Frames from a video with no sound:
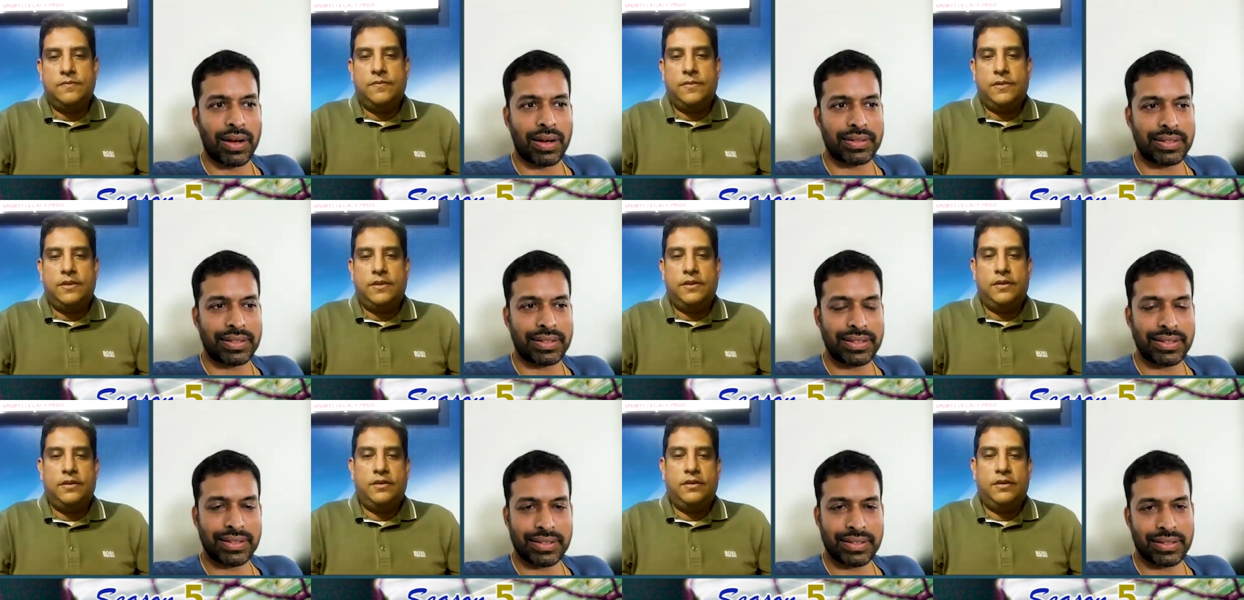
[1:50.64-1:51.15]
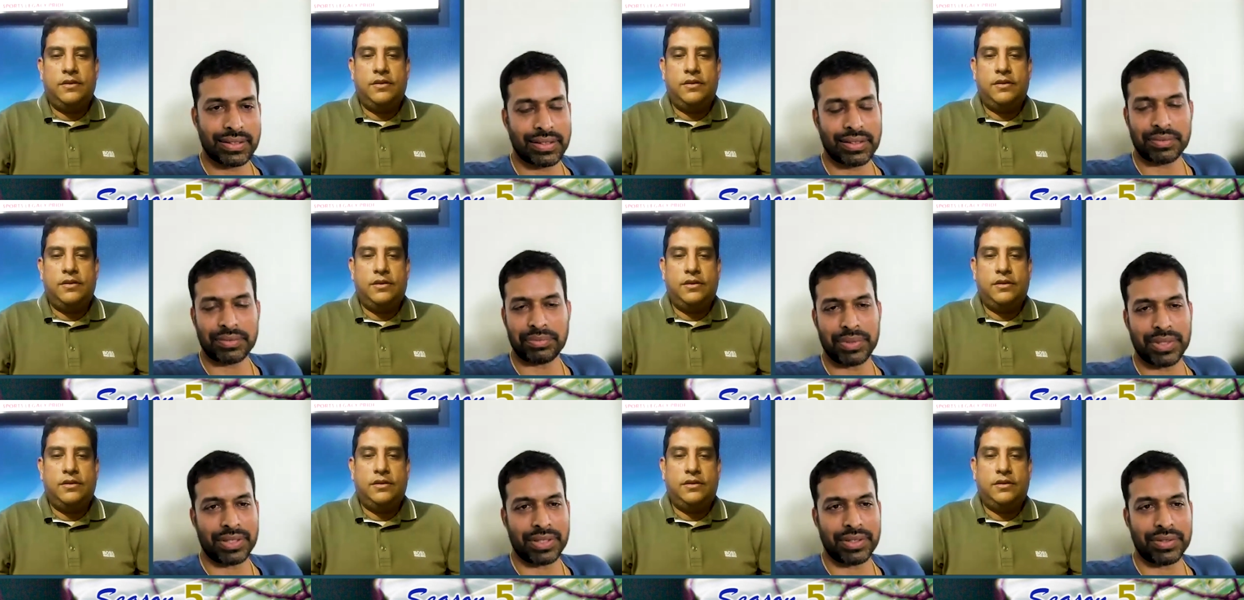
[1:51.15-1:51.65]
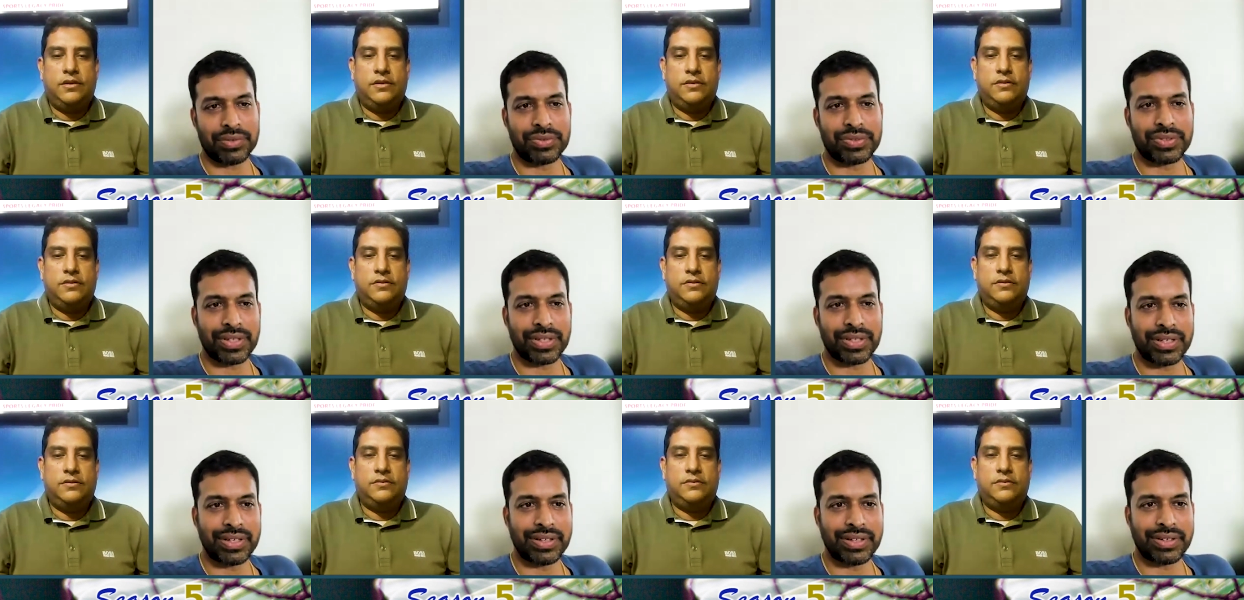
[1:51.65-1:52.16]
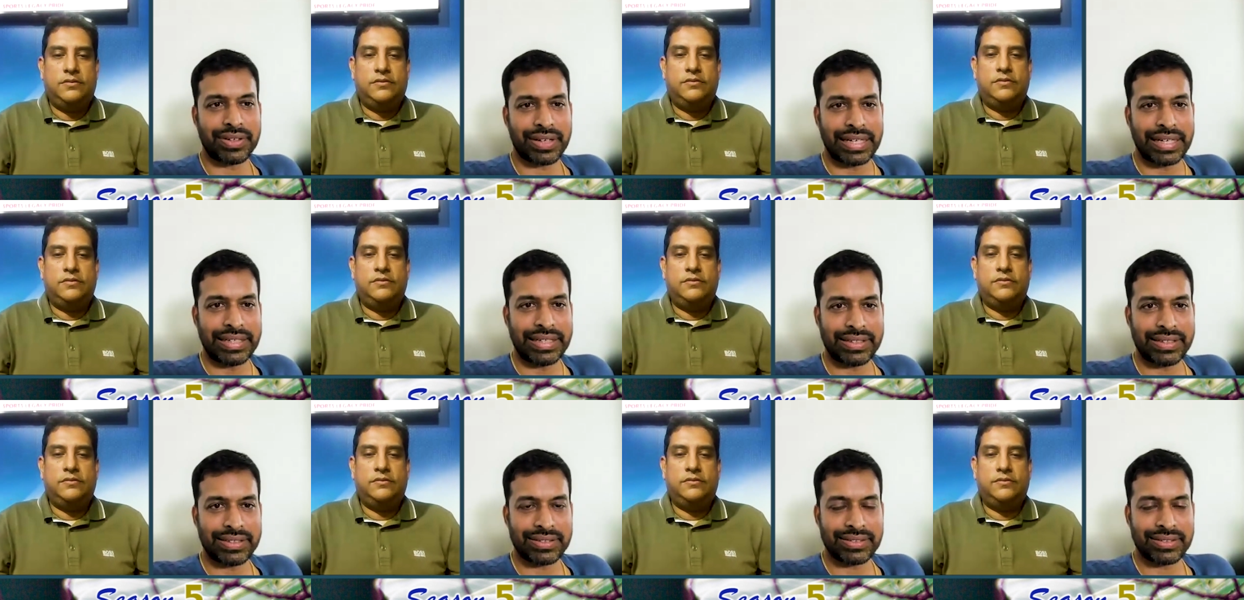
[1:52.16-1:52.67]
Speaker 1: I think, uh, yeah, you've said it
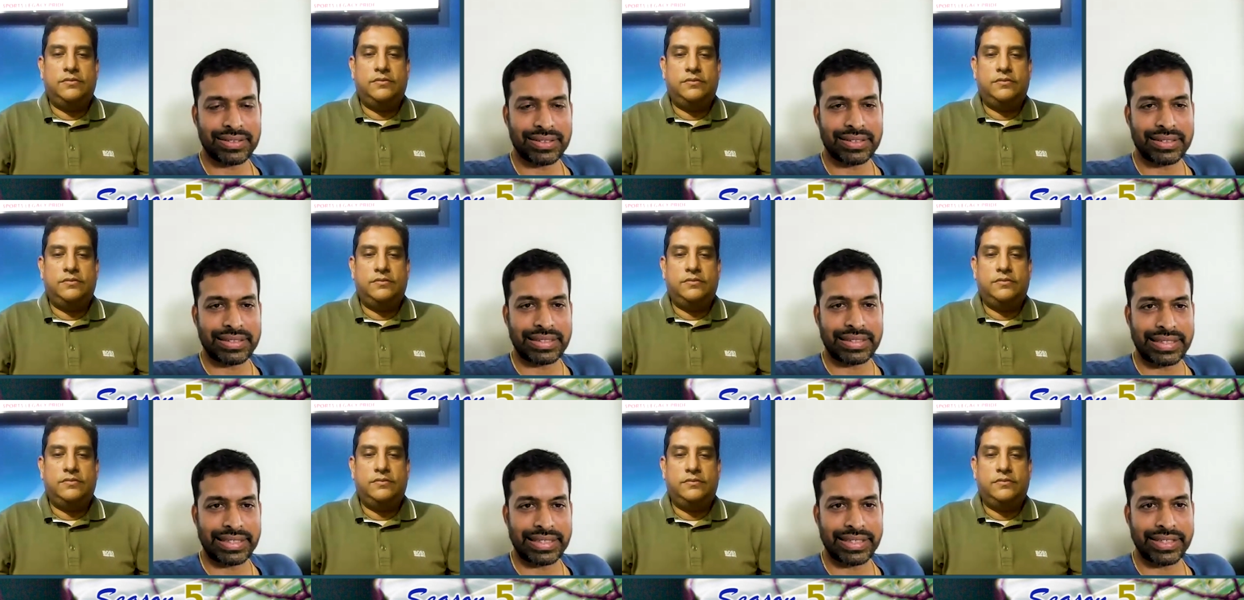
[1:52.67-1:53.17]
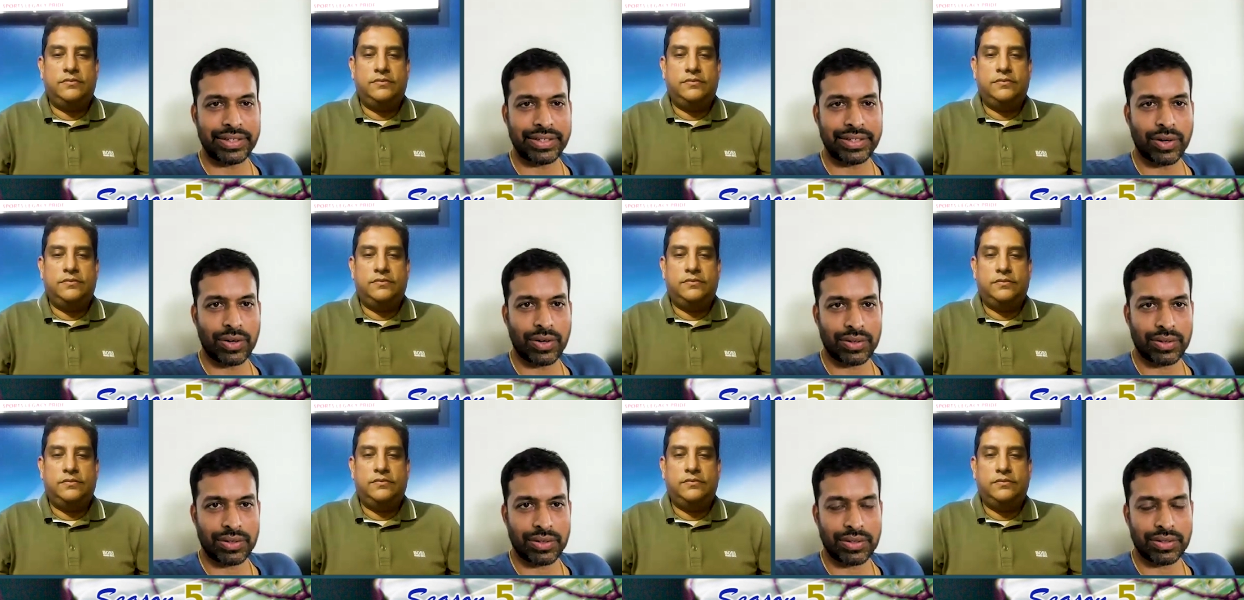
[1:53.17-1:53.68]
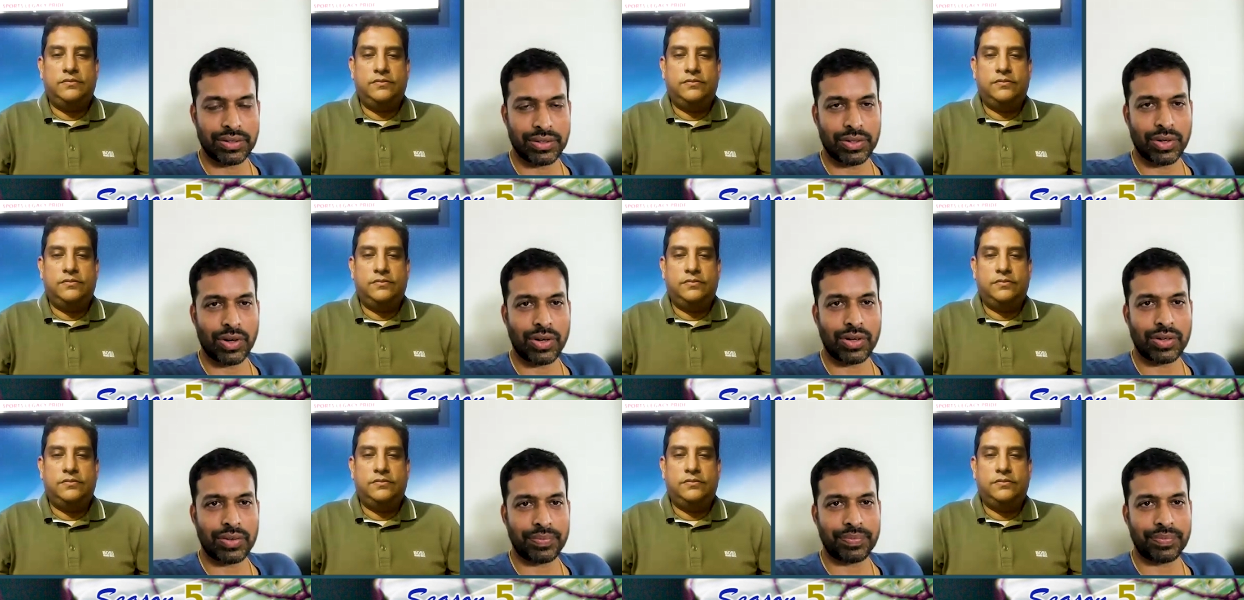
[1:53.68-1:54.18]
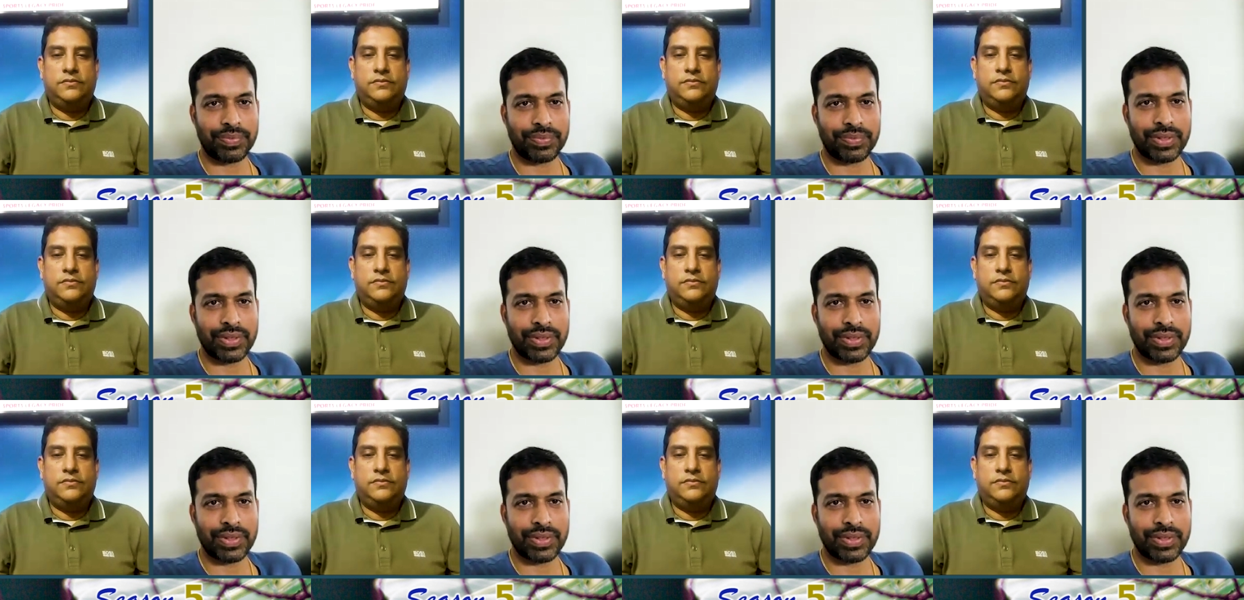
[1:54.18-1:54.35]
right. It's a tricky do- a uh, draw.